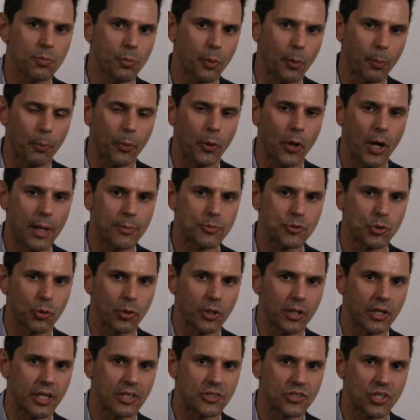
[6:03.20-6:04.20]
but perhaps
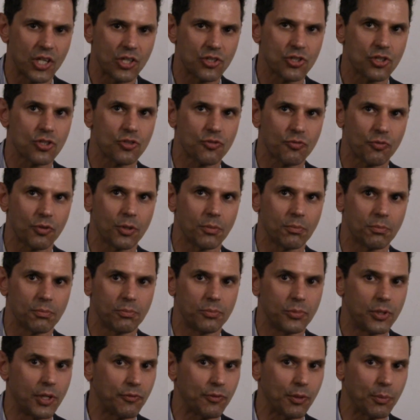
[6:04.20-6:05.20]
organizations from
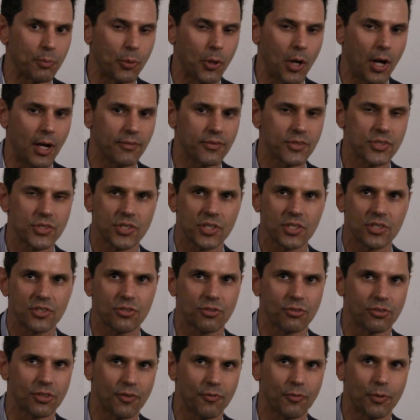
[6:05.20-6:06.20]
different provinces
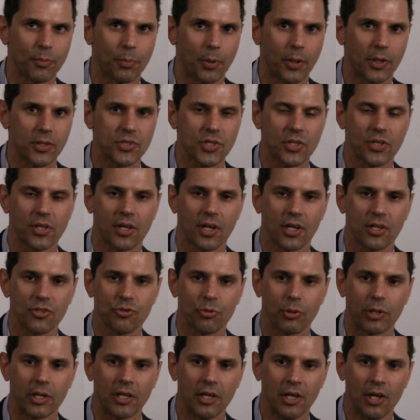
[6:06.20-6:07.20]
or different parts of the
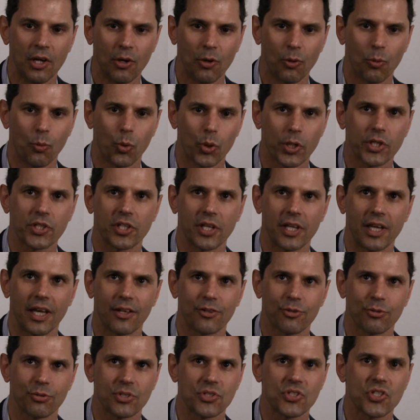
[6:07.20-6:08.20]
country work
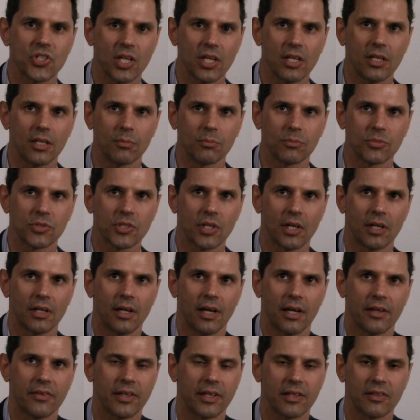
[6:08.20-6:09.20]
together as teams.
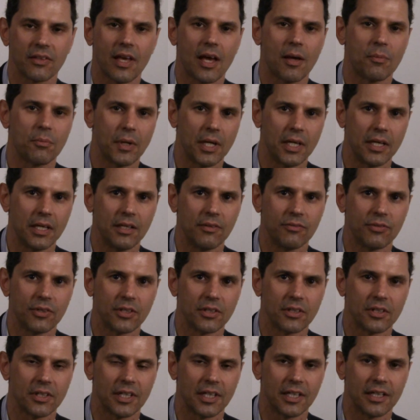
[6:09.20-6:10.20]
I think that may
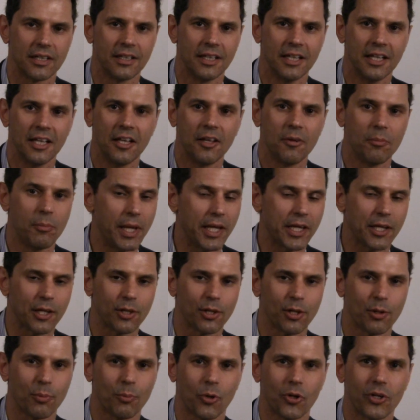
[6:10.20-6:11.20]
even make it a
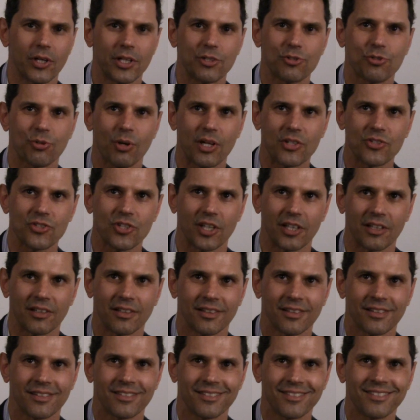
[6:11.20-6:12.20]
little more interesting
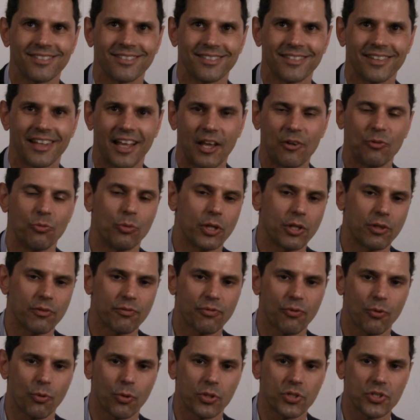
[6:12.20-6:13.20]
and
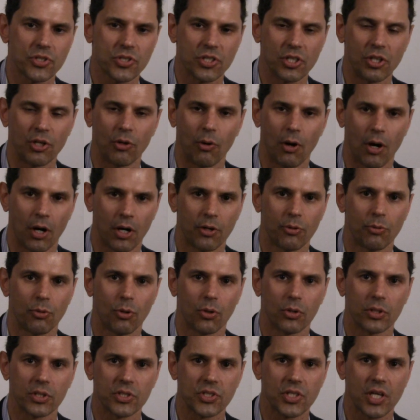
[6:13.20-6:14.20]
reinforce our
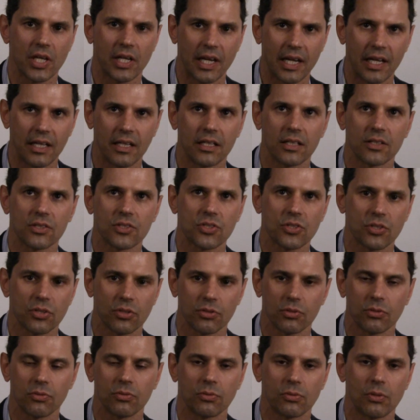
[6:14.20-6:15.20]
role as Canadians
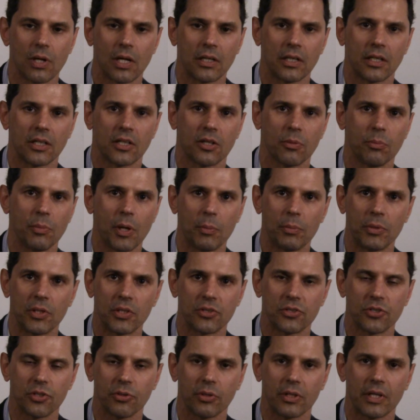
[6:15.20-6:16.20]
to
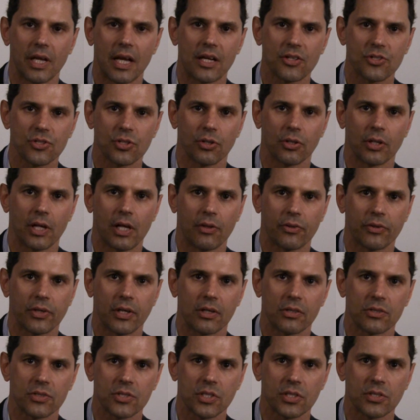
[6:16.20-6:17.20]
commitment to a national
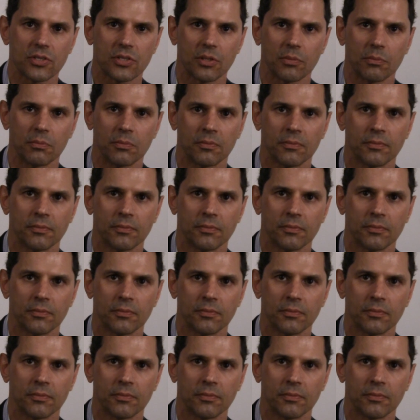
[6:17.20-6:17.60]
healthcare system.